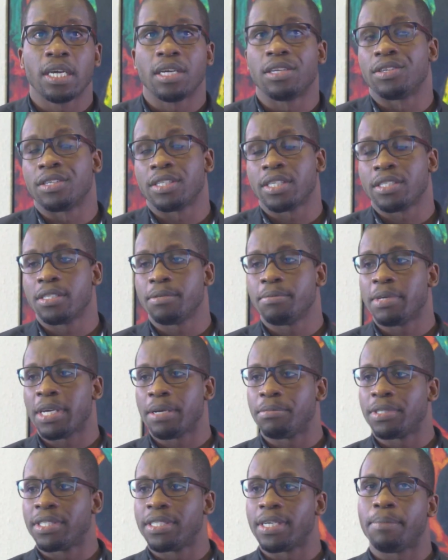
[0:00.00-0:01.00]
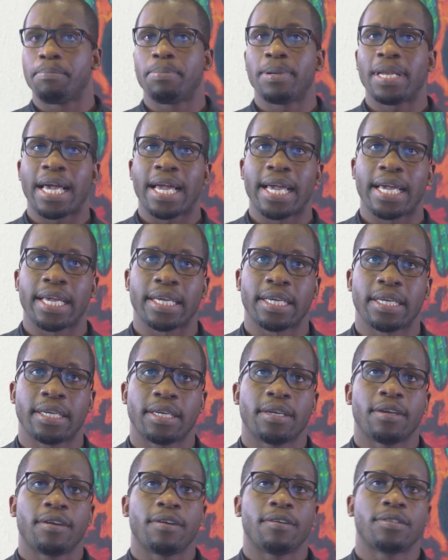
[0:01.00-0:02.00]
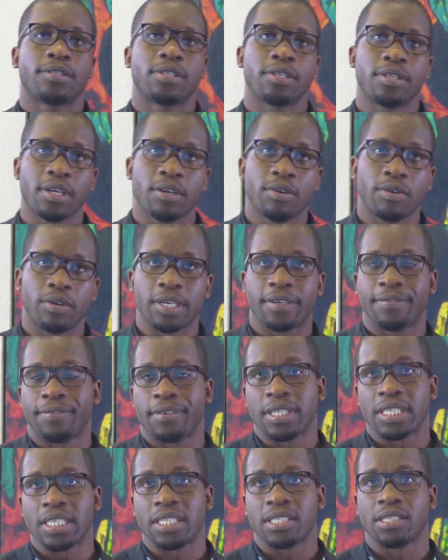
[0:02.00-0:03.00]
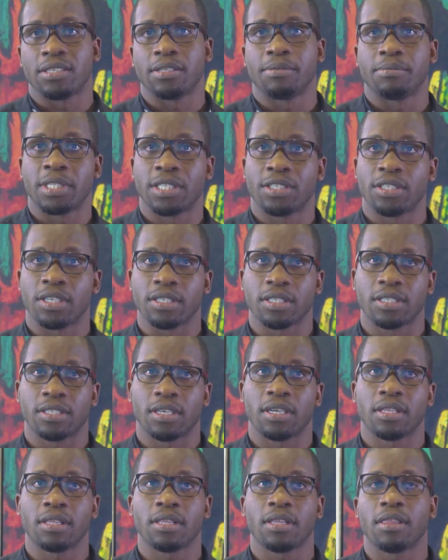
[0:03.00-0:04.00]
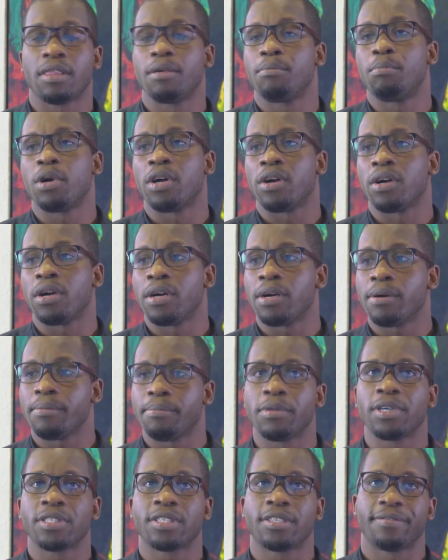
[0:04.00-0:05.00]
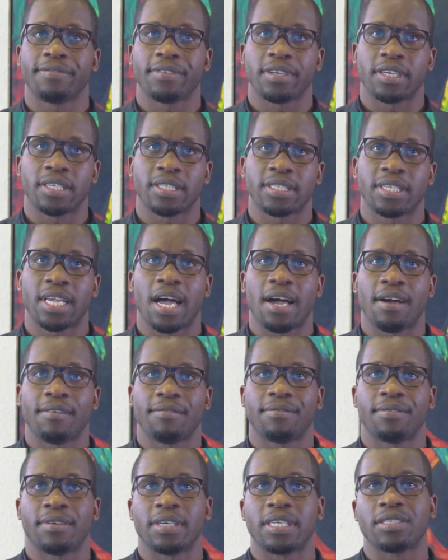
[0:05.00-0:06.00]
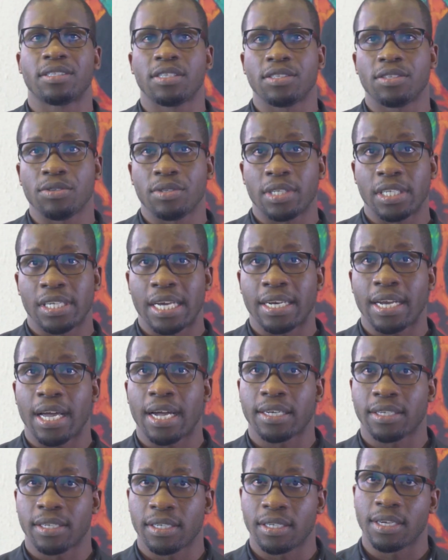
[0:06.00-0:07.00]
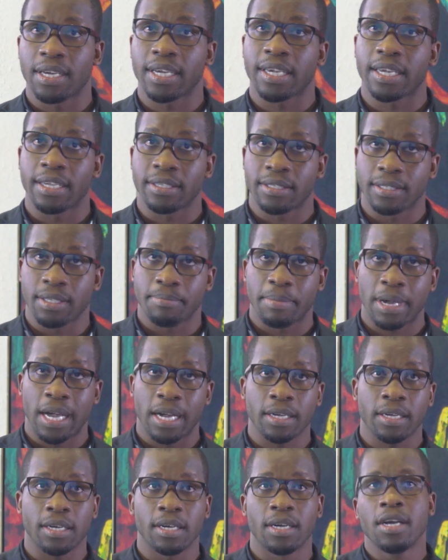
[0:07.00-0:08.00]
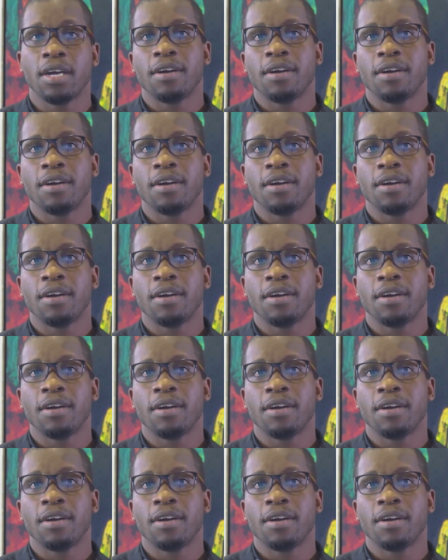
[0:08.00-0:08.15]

In order to be able to apply to the court for an interim injunction, the borrower must first have instituted an action against the bank